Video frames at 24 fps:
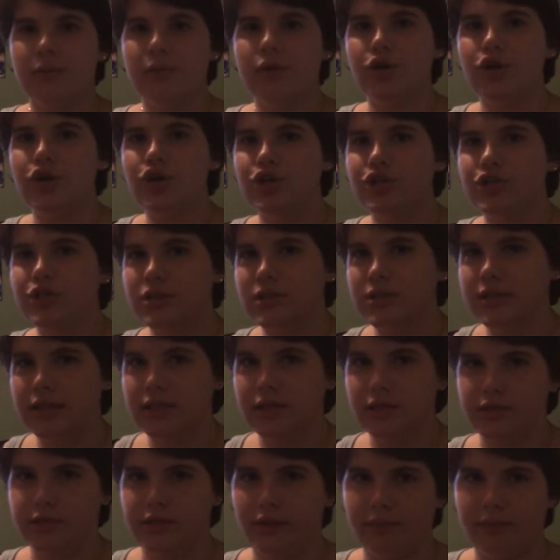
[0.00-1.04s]
an
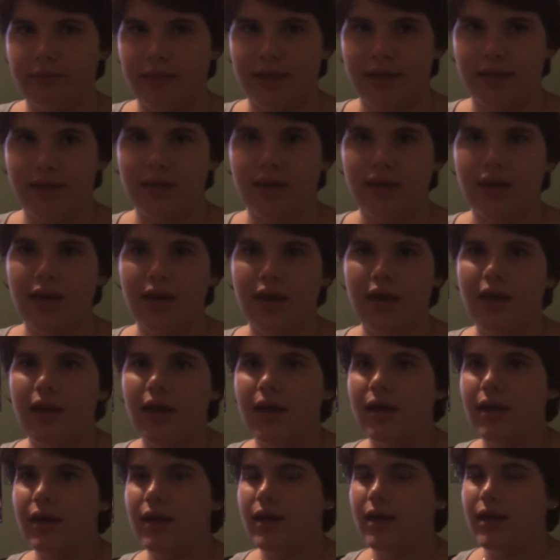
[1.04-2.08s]
emergency or something.
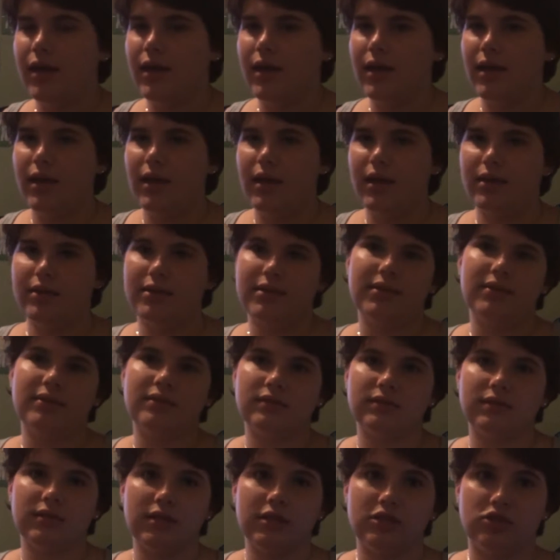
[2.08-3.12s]

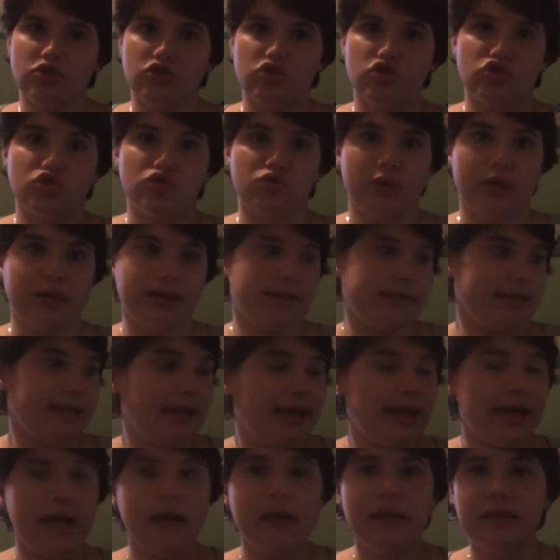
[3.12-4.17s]
It's great to
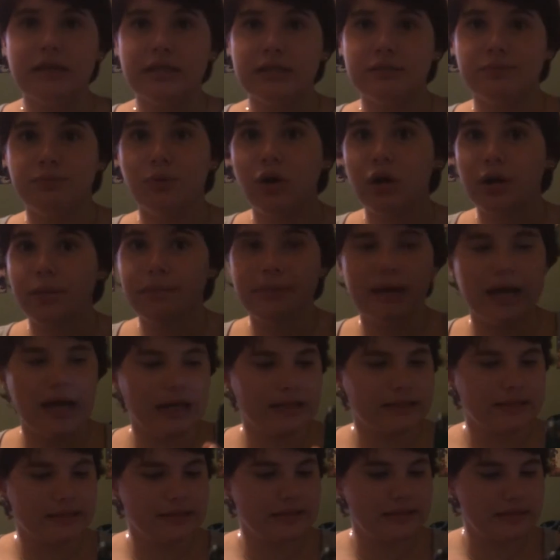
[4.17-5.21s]
have these boredom
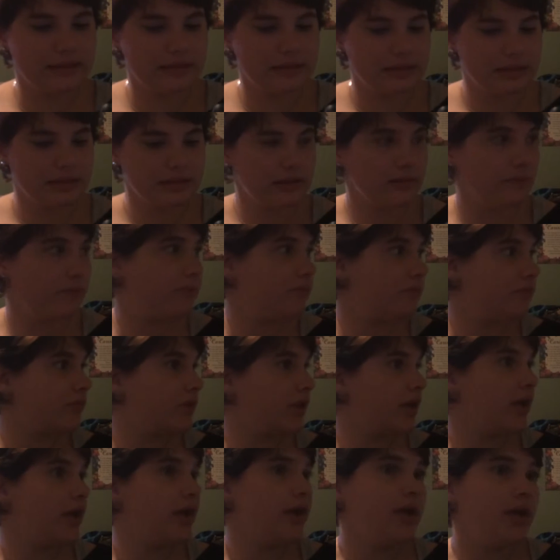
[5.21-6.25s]
boxes.
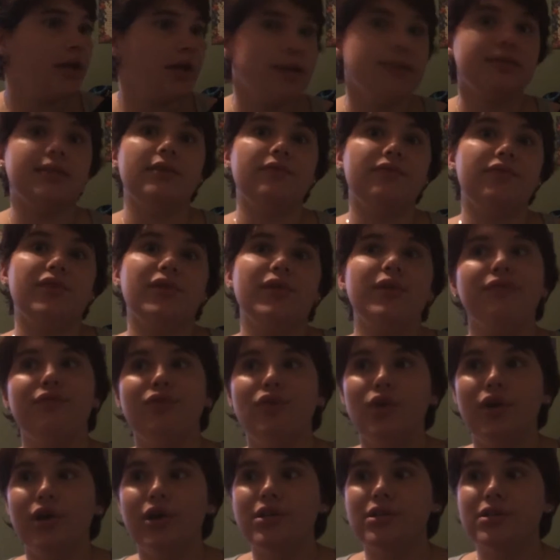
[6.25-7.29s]
Except for, of
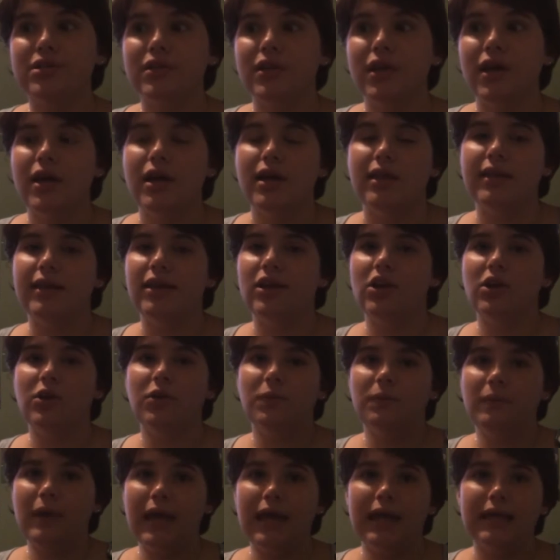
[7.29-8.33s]
course,
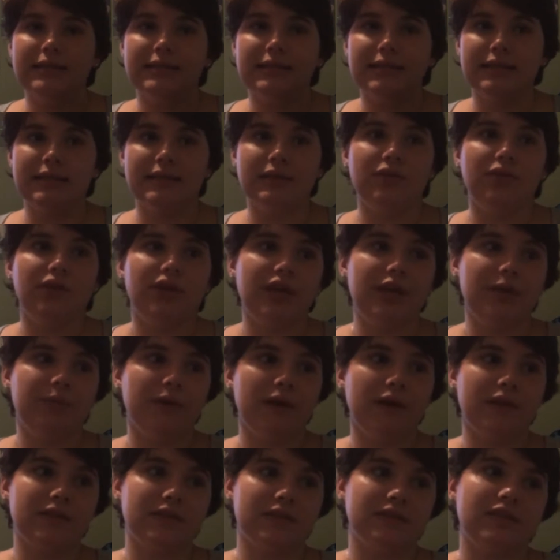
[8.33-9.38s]
they're made to keep
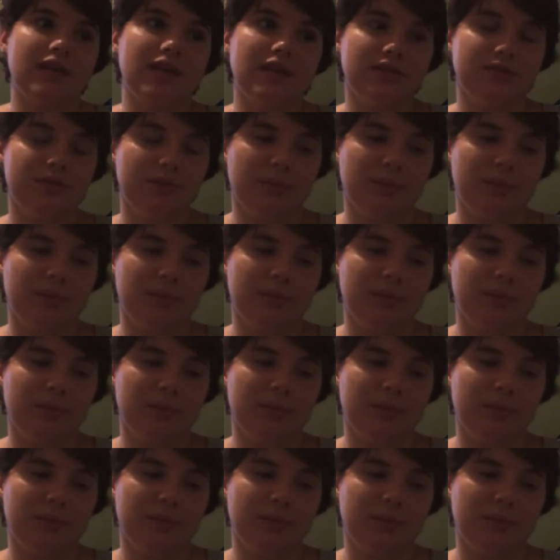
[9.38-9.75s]
us in touch